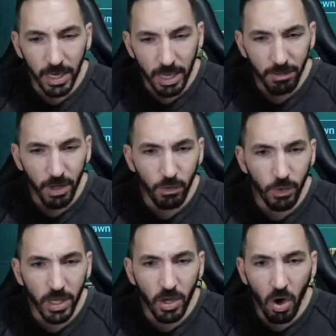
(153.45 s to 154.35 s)
if if we
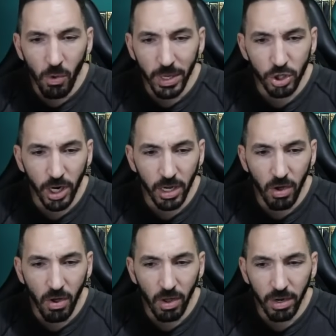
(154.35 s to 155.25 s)
go and check
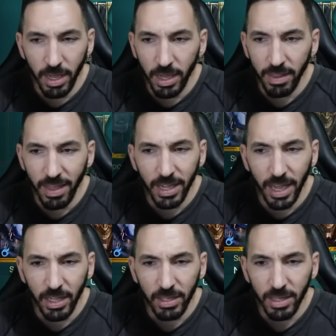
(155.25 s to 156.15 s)
on uh, that
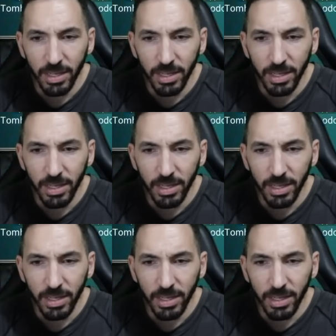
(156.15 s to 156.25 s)
guy,